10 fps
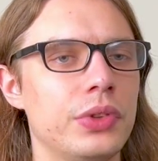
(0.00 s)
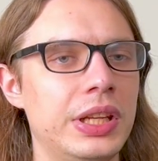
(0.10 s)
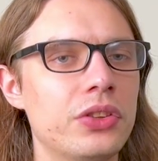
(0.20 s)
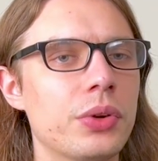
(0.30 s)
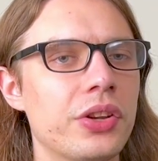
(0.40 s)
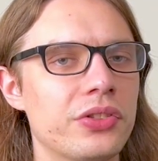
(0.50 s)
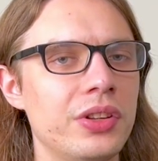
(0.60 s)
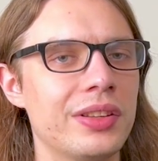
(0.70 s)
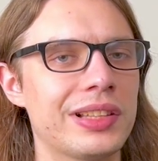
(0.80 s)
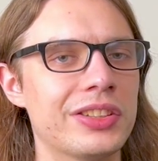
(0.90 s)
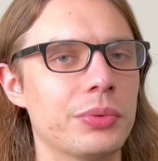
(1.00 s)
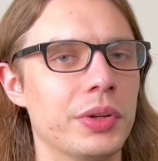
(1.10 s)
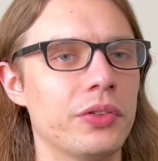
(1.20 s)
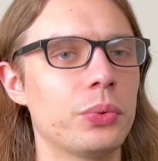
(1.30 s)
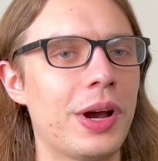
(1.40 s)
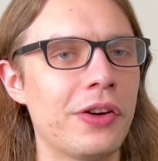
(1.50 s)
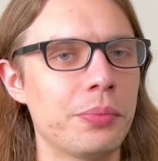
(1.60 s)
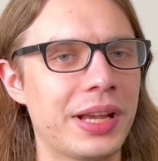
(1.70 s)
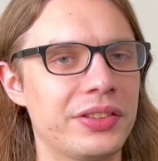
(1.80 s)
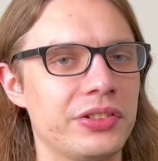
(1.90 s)
Each question is linked to one of
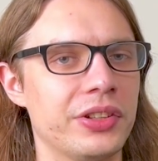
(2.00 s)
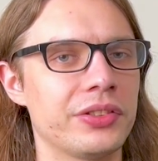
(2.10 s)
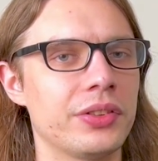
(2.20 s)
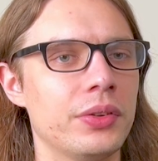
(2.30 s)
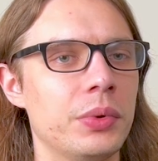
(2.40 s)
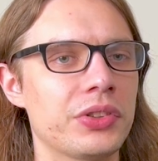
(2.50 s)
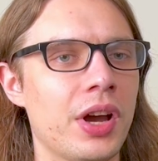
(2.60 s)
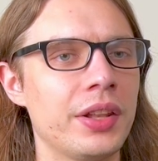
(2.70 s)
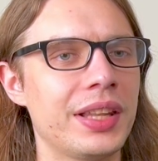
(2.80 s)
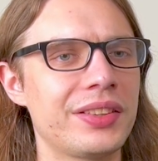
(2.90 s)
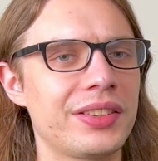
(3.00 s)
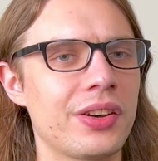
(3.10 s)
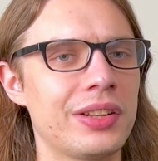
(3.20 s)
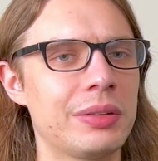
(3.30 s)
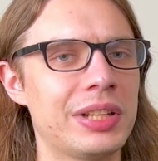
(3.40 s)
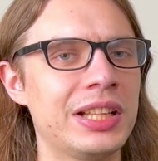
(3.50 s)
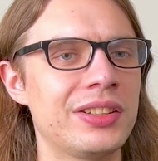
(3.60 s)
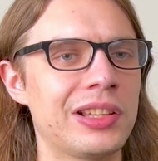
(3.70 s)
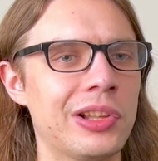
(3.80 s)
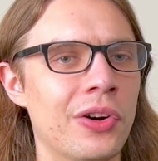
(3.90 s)
12 passages, which aren't necessarily
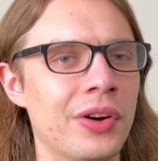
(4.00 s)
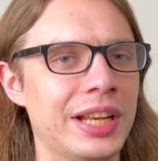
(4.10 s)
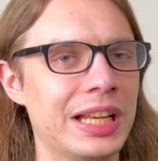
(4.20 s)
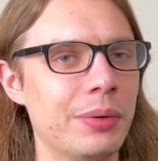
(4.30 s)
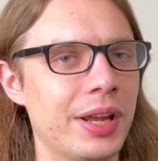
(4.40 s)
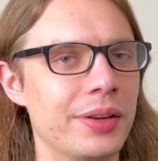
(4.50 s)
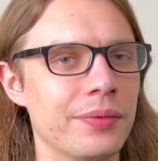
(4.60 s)
related to law in any way.